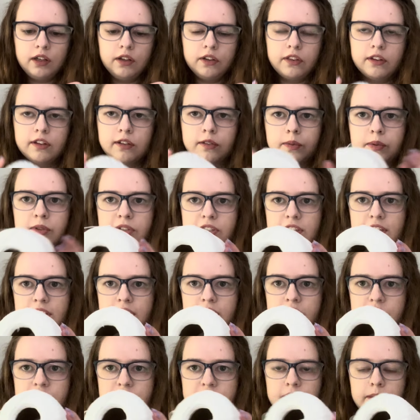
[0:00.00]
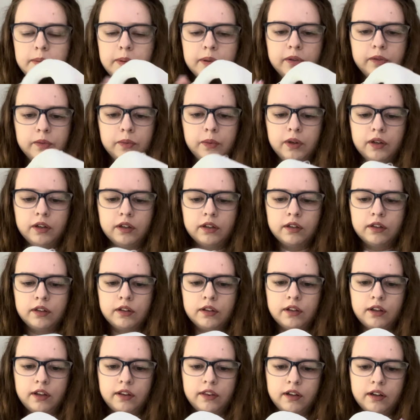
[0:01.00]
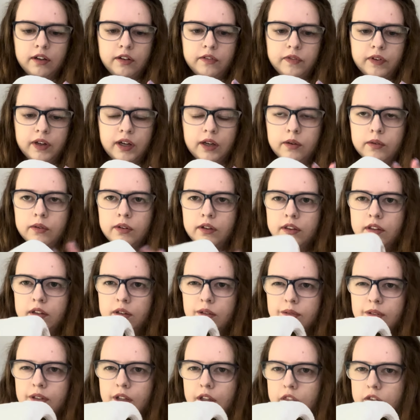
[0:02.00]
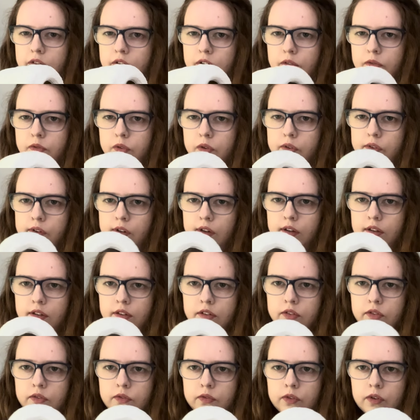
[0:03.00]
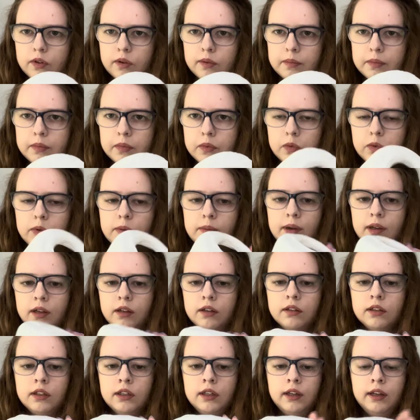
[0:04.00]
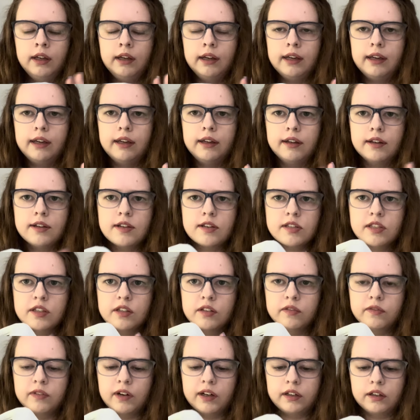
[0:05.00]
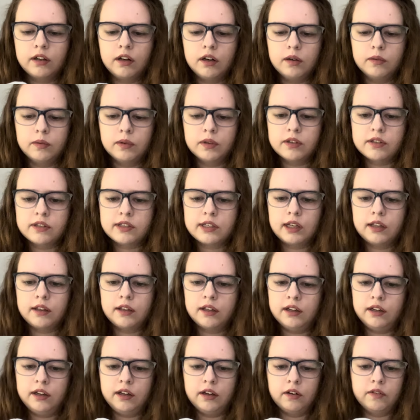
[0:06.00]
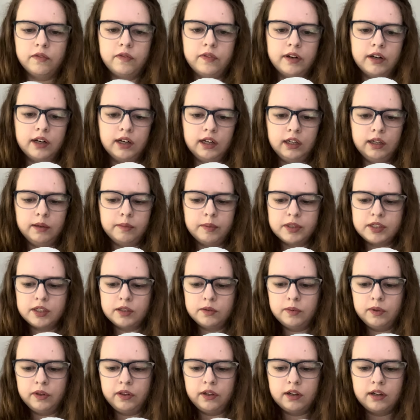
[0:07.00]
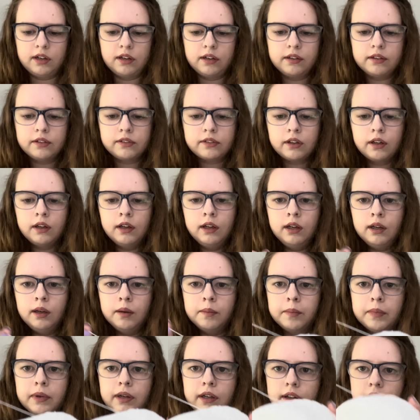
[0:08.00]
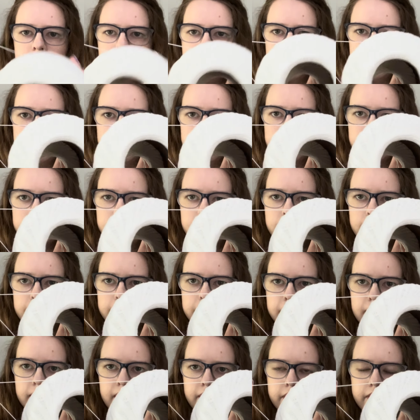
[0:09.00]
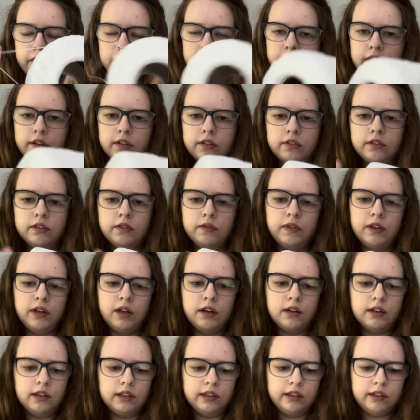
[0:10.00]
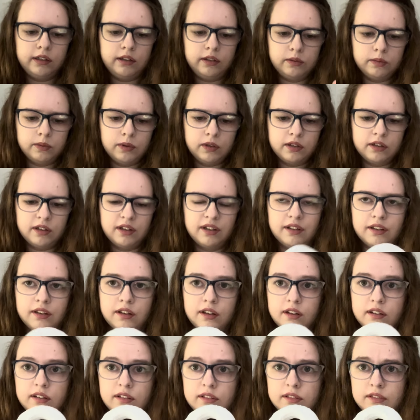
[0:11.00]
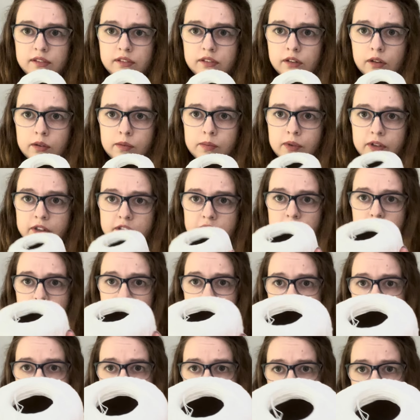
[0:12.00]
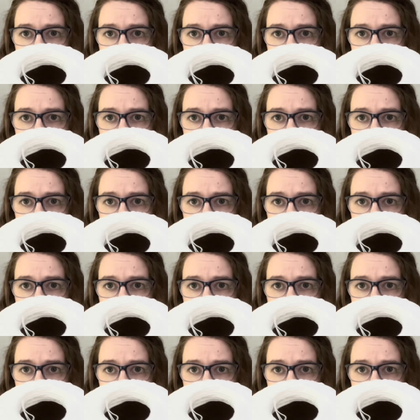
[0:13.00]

This was the cheapest one I think I'd found. I think it was like $3 or $4 from Walmart. It is the red heart ones, and they are very limited with colours, but it is about the thickness of the Aunt Liddy's one, and that is so much of that.